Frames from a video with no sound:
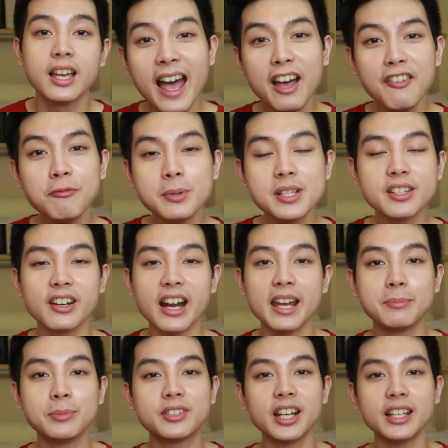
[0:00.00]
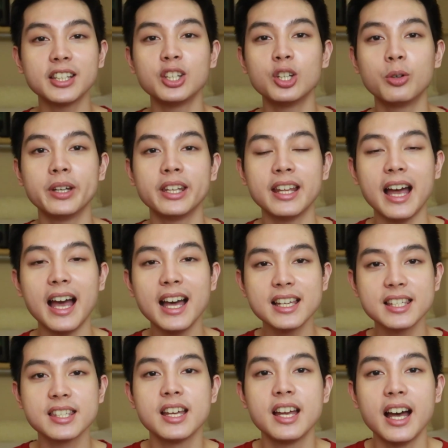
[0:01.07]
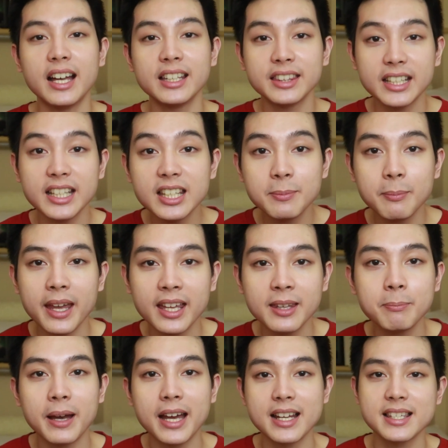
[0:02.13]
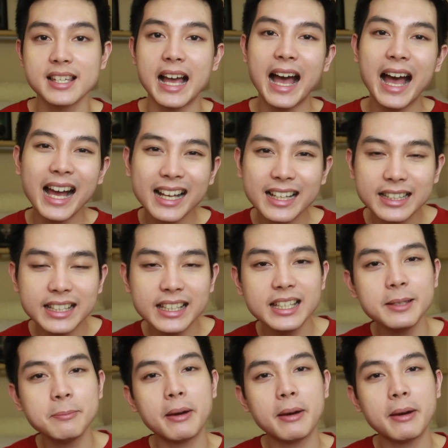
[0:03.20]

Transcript: have prescribed tretinoin as a treatment para sa acne,